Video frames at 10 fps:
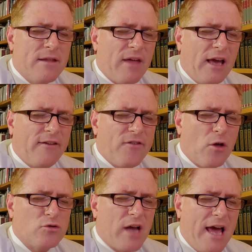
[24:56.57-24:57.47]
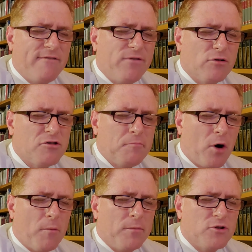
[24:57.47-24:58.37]
Thank you for those handfuls of
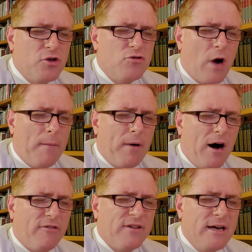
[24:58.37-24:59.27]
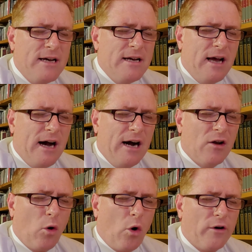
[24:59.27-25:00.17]
purpose you drop off, uh,
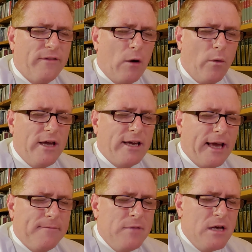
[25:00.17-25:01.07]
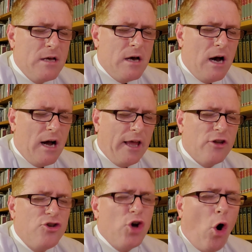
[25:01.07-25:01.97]
Lord, that we can uh,
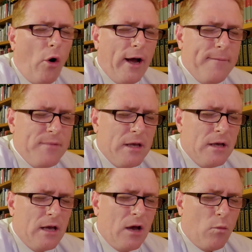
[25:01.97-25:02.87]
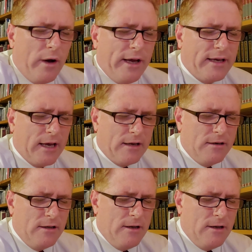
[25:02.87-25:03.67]
enjoy and we can